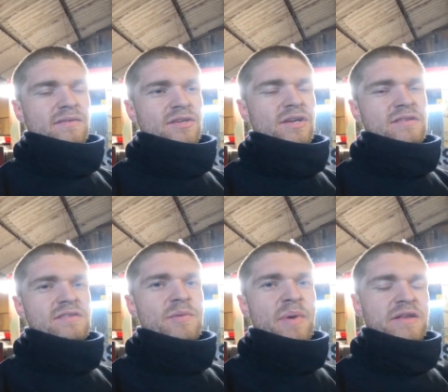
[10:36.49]
you could
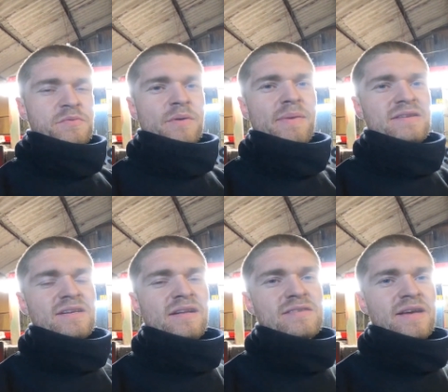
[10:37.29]
see bits were
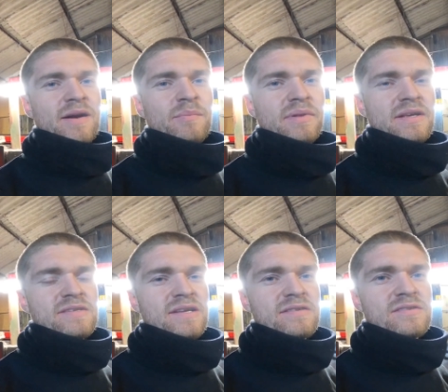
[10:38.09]
missing in certain
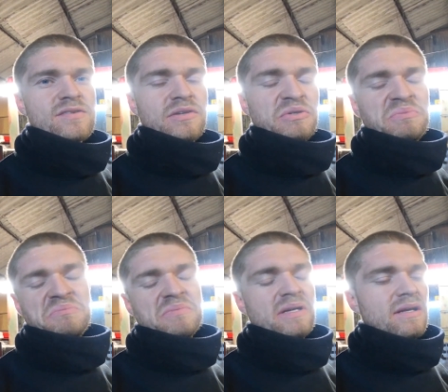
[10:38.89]
places, so
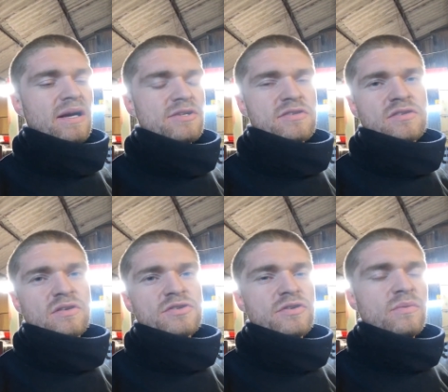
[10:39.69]
I just
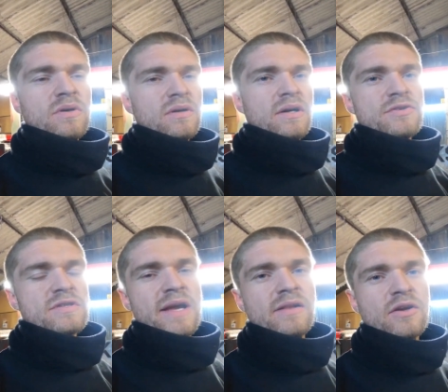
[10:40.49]
thought, you know what, I'll
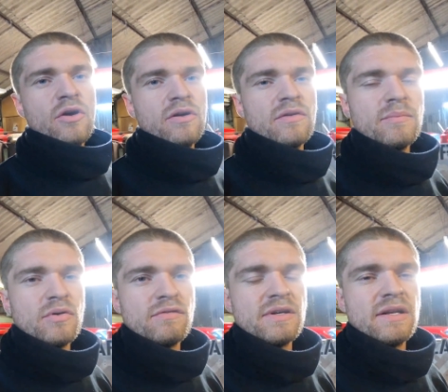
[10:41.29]
just helicoil them
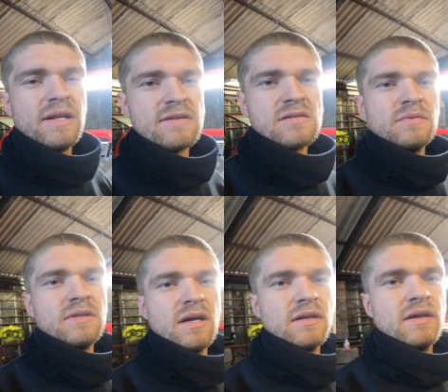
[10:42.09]
both and then that's them
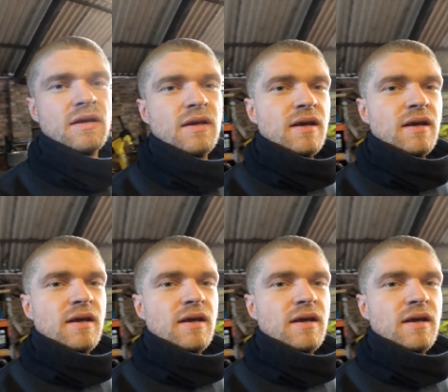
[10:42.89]
done.